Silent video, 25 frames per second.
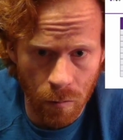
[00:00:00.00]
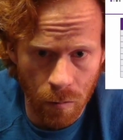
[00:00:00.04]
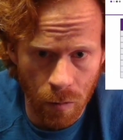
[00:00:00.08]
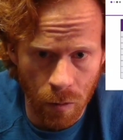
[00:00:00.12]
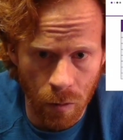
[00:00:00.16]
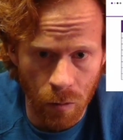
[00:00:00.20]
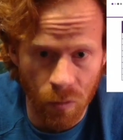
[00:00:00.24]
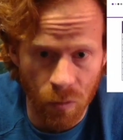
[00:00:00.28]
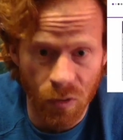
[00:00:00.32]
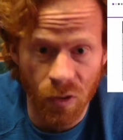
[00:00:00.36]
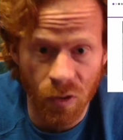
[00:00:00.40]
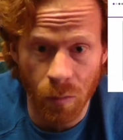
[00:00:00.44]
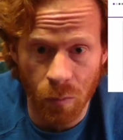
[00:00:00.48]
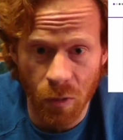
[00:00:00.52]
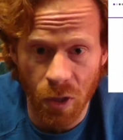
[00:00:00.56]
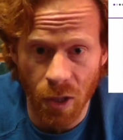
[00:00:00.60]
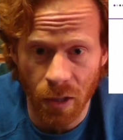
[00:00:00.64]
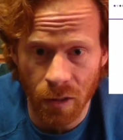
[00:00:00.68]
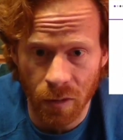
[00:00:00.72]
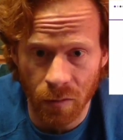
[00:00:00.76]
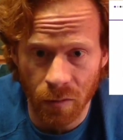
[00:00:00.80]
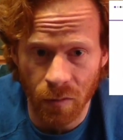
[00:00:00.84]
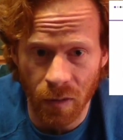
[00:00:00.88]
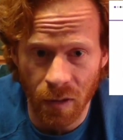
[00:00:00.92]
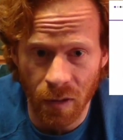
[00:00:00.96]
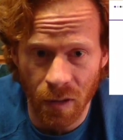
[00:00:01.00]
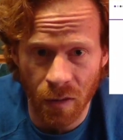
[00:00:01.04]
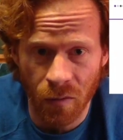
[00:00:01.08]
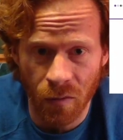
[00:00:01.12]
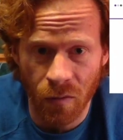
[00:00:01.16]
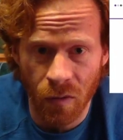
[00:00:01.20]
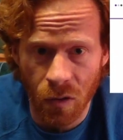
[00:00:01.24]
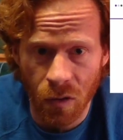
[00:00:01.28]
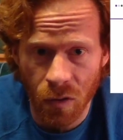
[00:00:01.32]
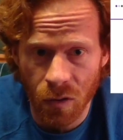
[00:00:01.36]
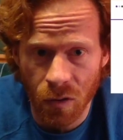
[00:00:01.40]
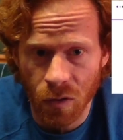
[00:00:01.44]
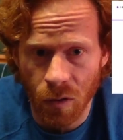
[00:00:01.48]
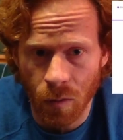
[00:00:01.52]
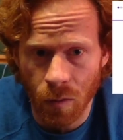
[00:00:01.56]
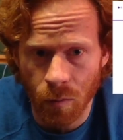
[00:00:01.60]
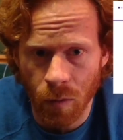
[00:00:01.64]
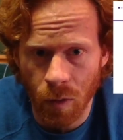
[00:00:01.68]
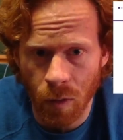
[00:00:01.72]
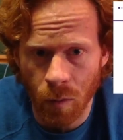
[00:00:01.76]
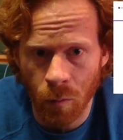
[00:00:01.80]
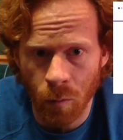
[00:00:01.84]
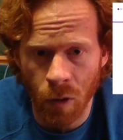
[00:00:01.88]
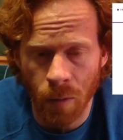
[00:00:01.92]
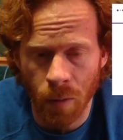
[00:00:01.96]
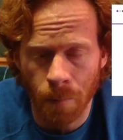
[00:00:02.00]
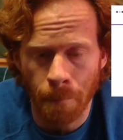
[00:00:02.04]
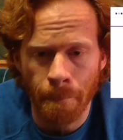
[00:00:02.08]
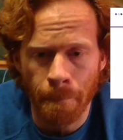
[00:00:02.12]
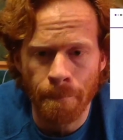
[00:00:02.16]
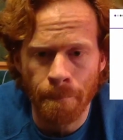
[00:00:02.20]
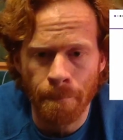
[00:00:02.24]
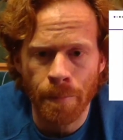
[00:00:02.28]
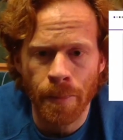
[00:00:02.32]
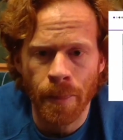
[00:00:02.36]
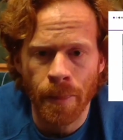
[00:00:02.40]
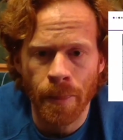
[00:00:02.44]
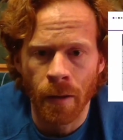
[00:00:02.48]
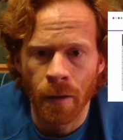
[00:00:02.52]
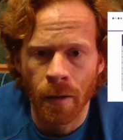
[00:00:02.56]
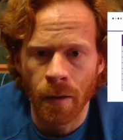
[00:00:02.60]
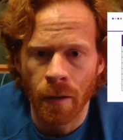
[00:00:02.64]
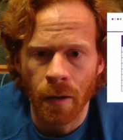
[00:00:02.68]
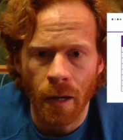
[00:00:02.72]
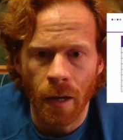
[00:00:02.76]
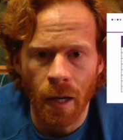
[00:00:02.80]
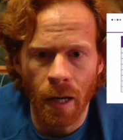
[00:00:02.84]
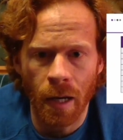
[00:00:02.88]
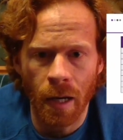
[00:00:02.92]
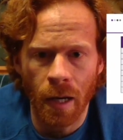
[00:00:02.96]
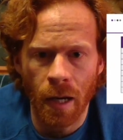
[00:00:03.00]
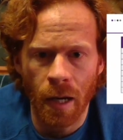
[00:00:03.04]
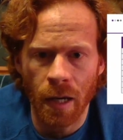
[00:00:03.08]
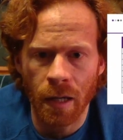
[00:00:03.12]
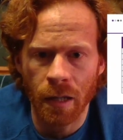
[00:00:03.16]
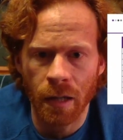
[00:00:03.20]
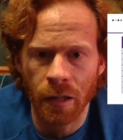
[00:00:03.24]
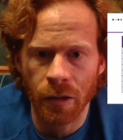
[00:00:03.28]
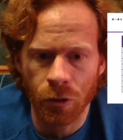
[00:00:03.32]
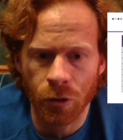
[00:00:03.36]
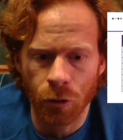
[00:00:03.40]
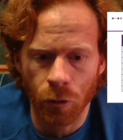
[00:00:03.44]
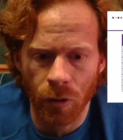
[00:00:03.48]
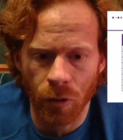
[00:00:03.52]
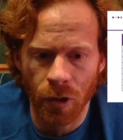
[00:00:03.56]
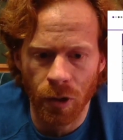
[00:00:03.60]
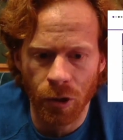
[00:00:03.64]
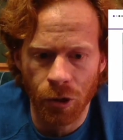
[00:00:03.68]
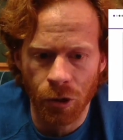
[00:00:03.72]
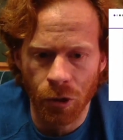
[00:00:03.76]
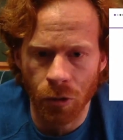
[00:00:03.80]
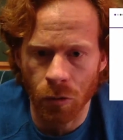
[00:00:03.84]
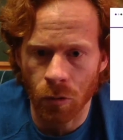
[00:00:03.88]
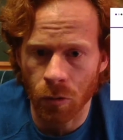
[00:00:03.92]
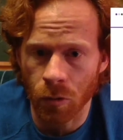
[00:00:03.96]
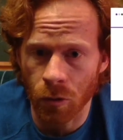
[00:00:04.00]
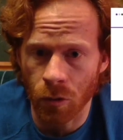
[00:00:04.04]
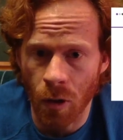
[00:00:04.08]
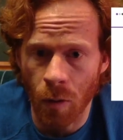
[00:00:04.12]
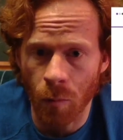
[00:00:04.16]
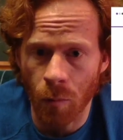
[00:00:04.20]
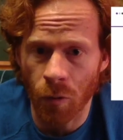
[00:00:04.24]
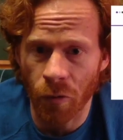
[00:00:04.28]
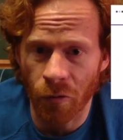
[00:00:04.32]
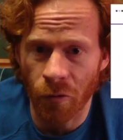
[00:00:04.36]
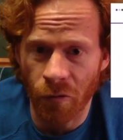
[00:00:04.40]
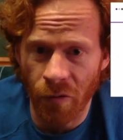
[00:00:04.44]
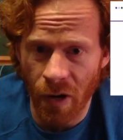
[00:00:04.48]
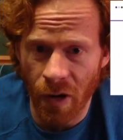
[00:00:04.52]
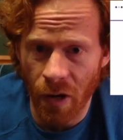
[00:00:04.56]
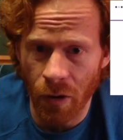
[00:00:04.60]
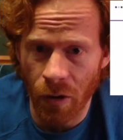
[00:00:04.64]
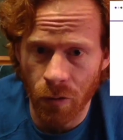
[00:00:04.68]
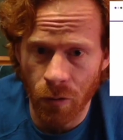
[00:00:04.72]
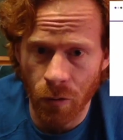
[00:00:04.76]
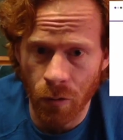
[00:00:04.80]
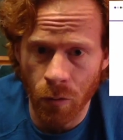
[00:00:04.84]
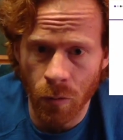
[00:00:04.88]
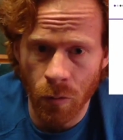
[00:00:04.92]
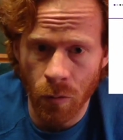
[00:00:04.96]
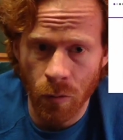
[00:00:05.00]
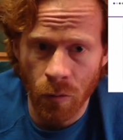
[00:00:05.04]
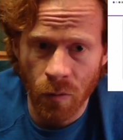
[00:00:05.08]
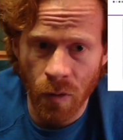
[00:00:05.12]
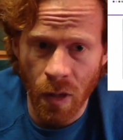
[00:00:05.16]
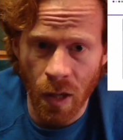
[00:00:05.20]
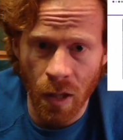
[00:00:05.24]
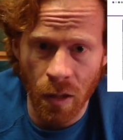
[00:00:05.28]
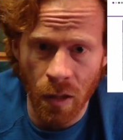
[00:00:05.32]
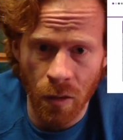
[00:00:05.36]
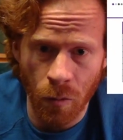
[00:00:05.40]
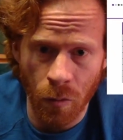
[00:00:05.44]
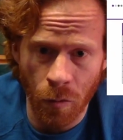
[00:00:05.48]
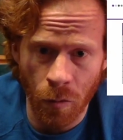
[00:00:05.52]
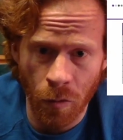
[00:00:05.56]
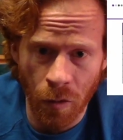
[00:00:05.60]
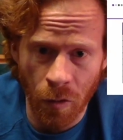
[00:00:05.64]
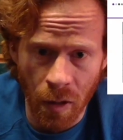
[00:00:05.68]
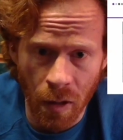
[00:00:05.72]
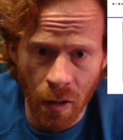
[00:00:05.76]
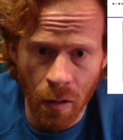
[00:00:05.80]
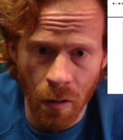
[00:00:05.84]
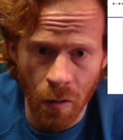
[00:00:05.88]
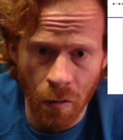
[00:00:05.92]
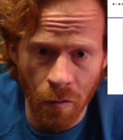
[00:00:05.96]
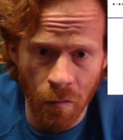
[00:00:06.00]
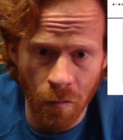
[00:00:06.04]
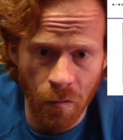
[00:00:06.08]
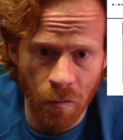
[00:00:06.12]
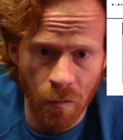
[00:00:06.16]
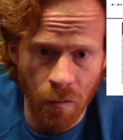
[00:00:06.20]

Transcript: subjectively given to something. But any traditional number value that you think of